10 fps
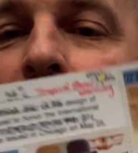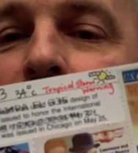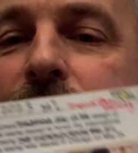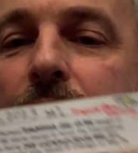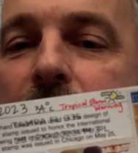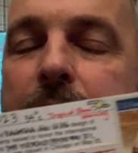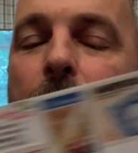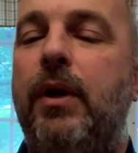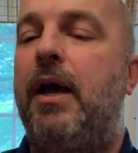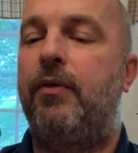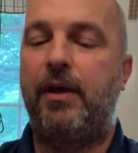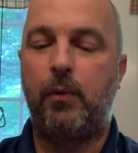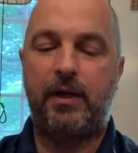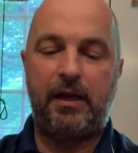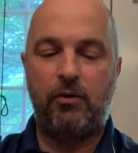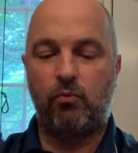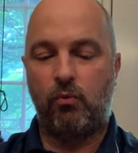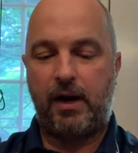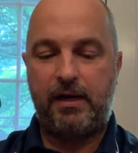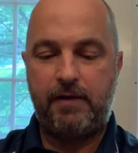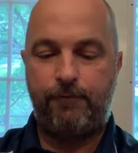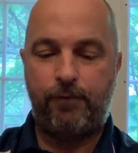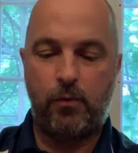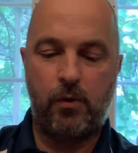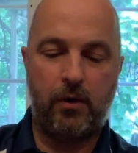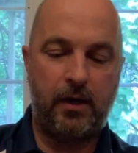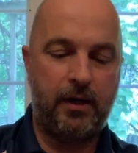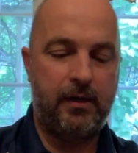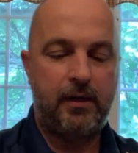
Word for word: She talks about how they were getting ready for